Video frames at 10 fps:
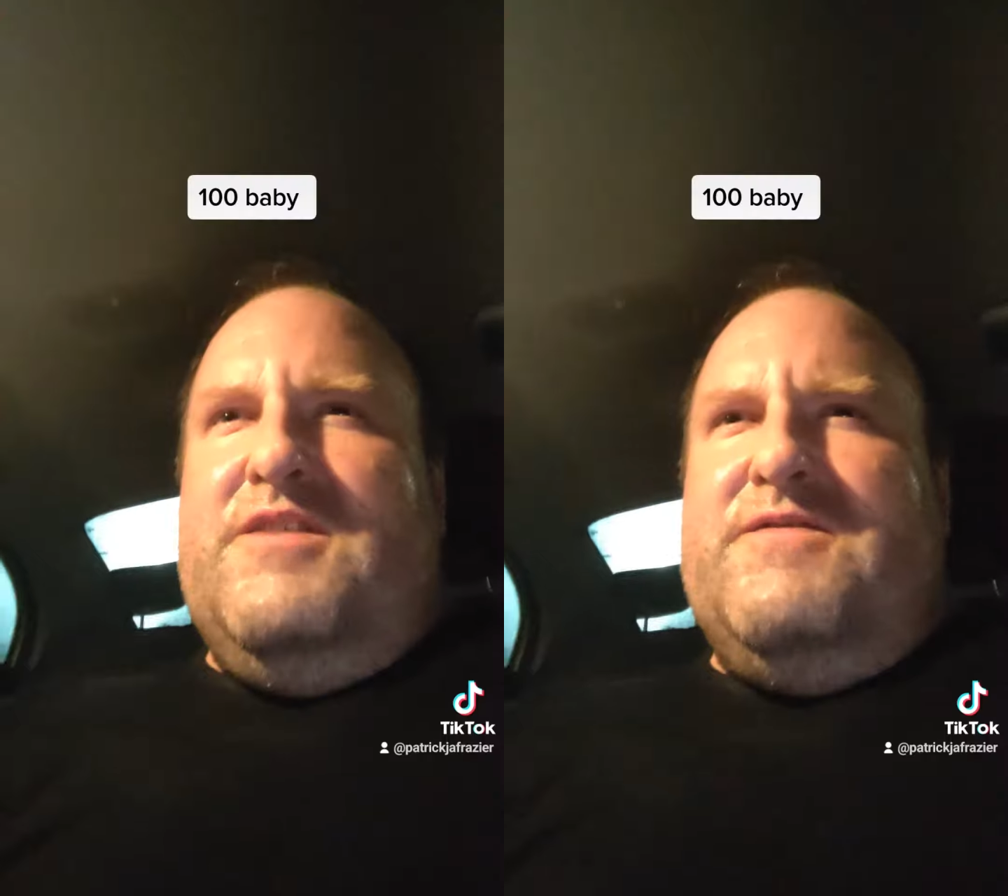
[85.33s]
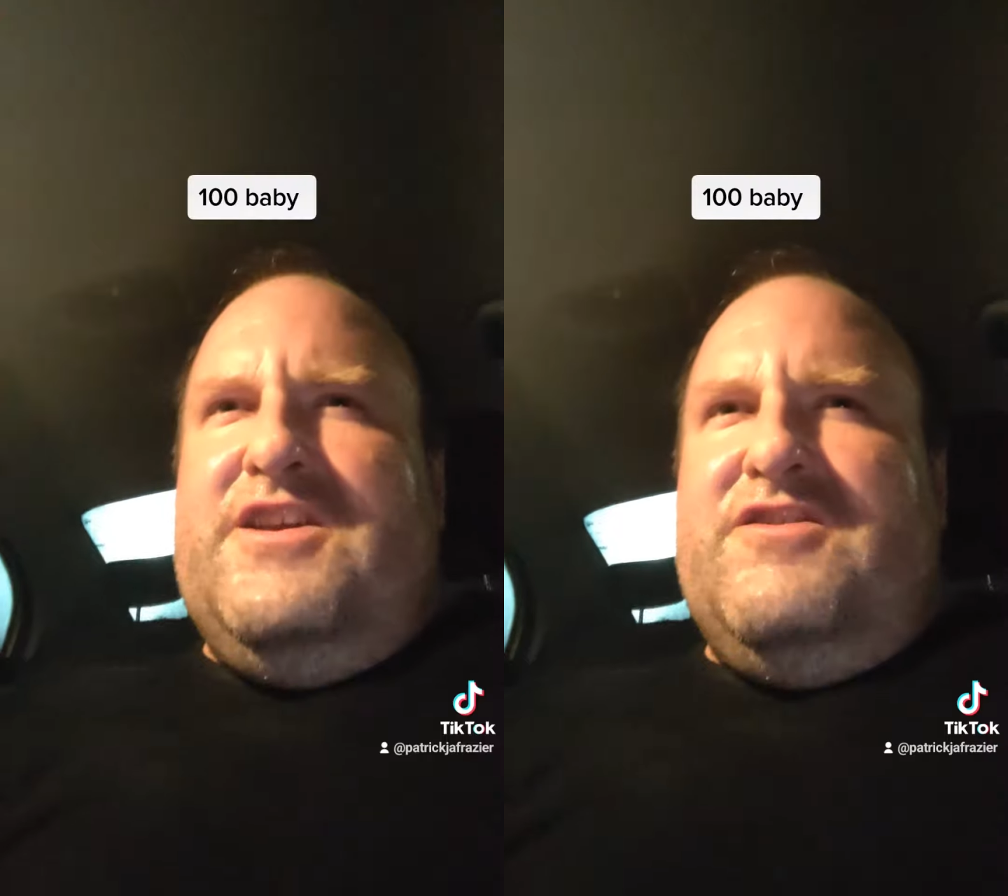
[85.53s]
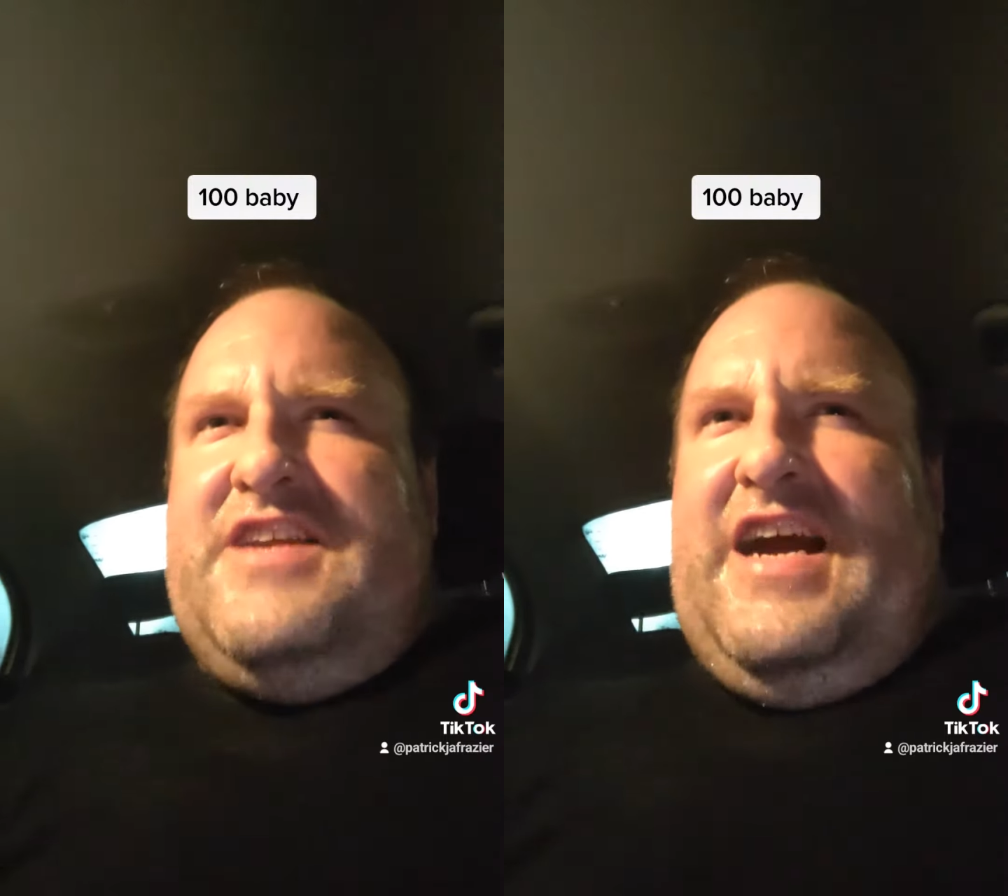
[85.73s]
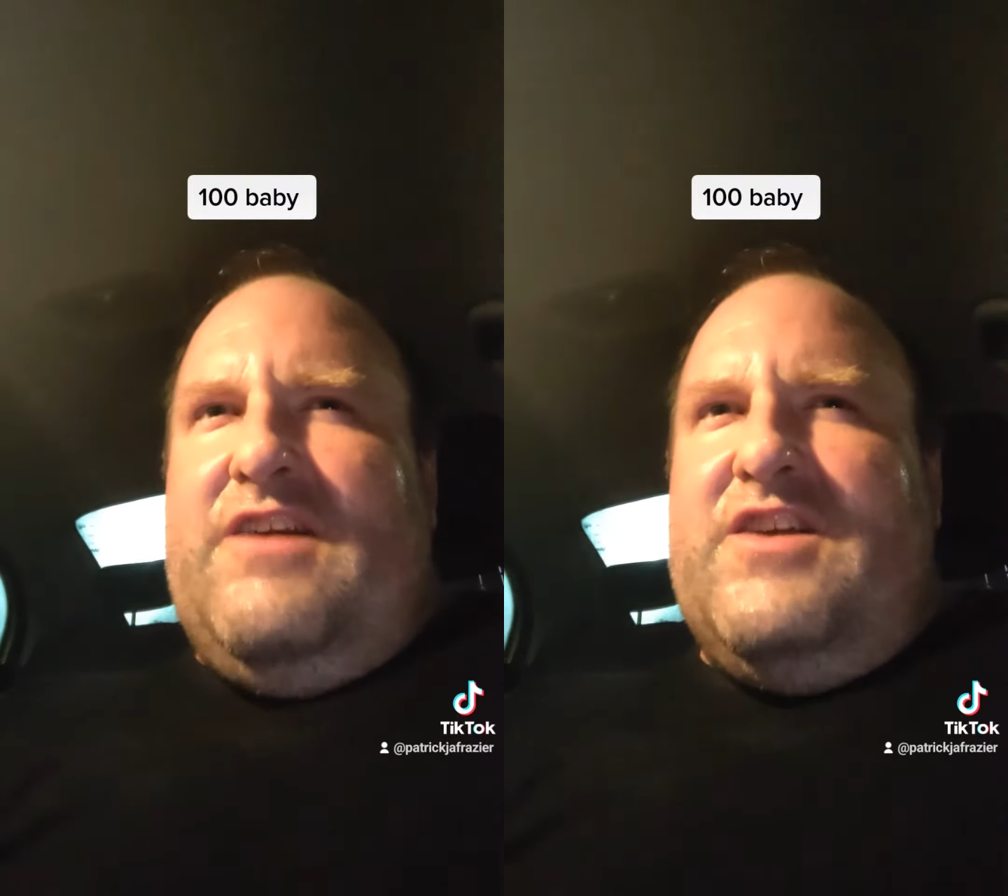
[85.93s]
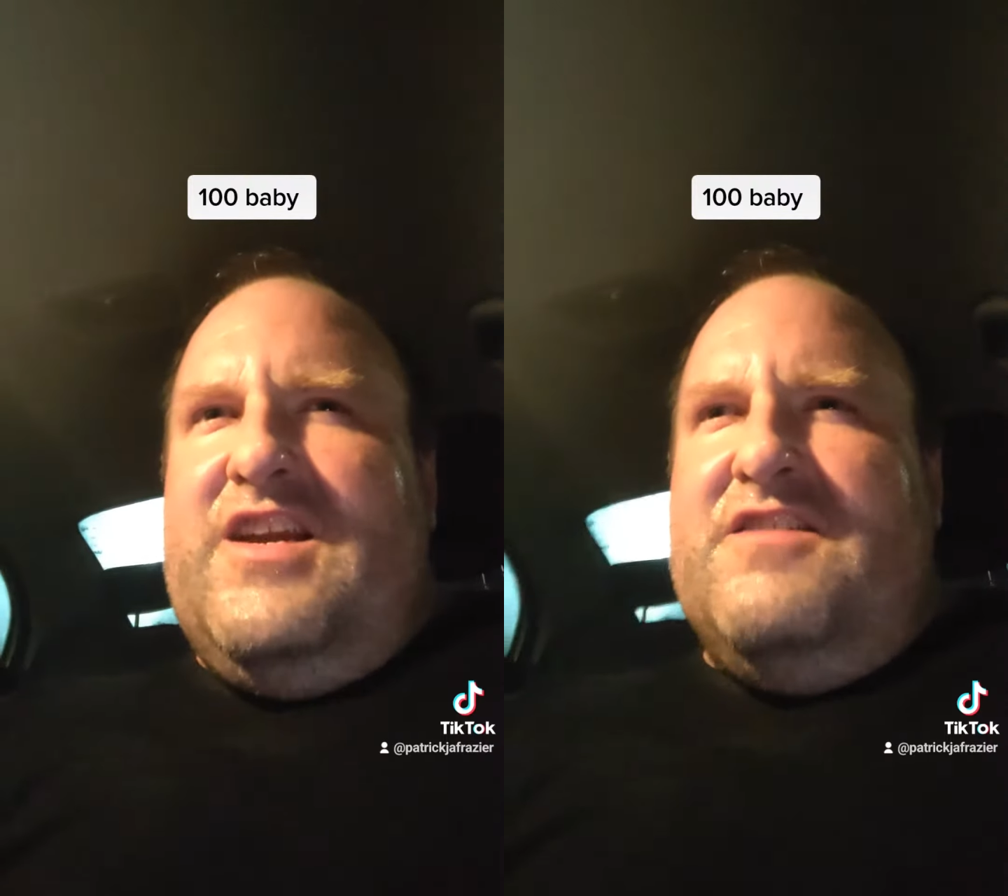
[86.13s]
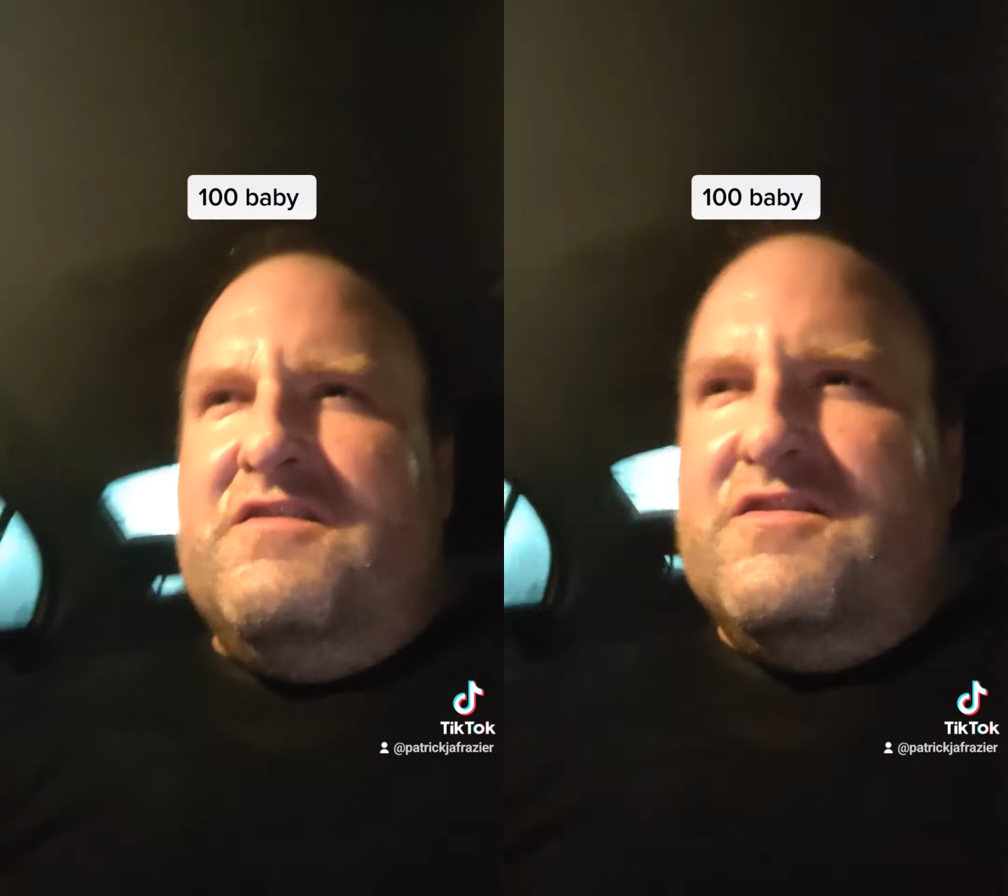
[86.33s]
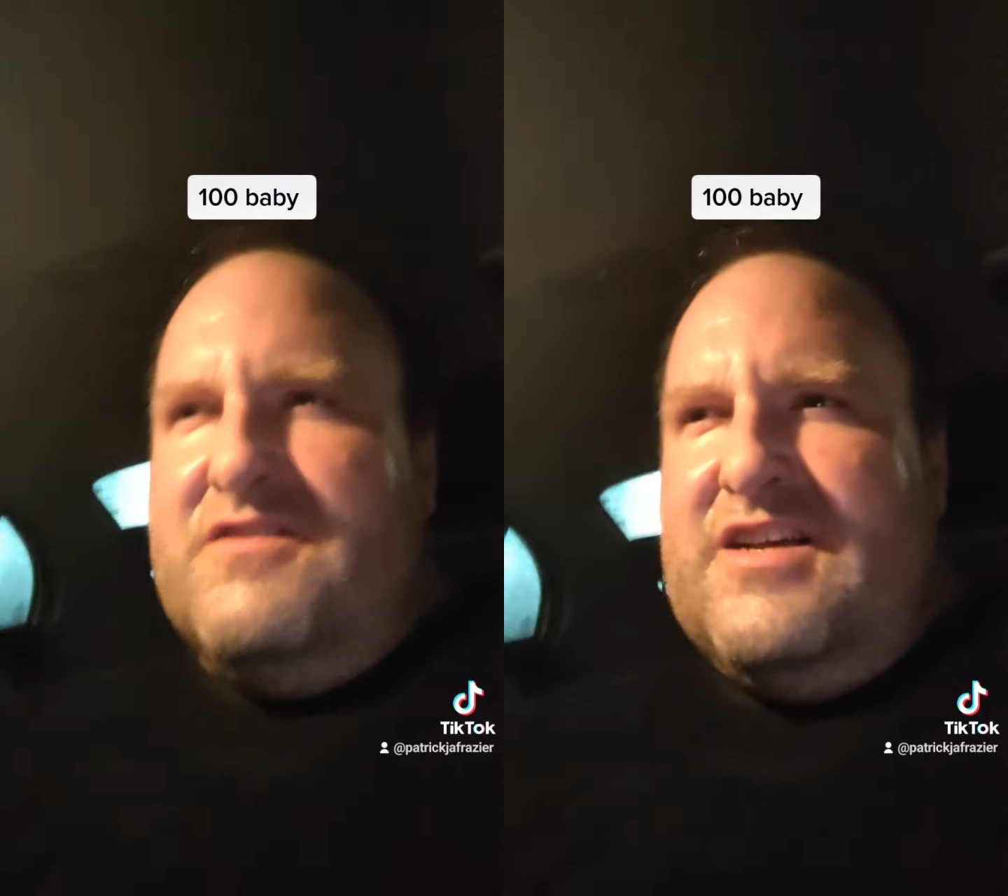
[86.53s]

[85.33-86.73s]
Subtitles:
my video diary of